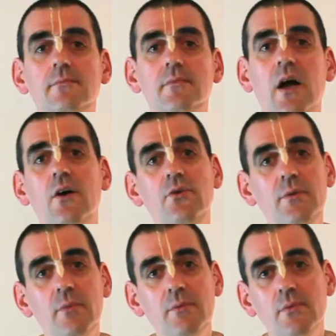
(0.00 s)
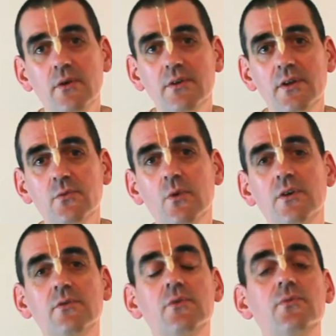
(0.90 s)
I remember that one
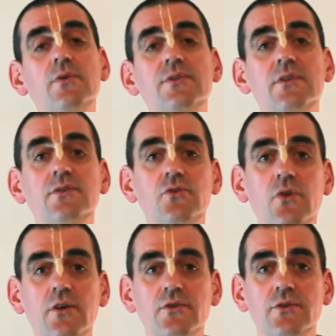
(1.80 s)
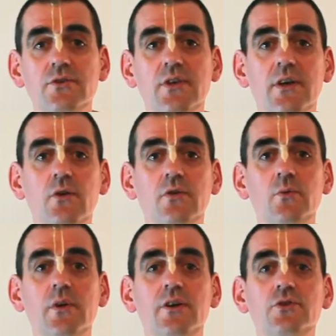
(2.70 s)
of the first instructions I got
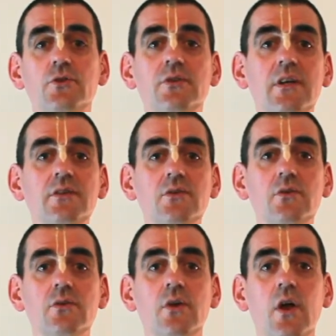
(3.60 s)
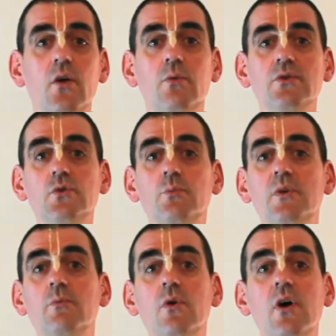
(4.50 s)
when I joined ISKCON was to be
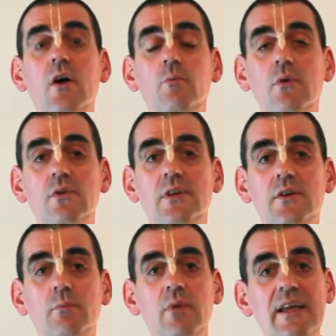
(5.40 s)
more humble than a blade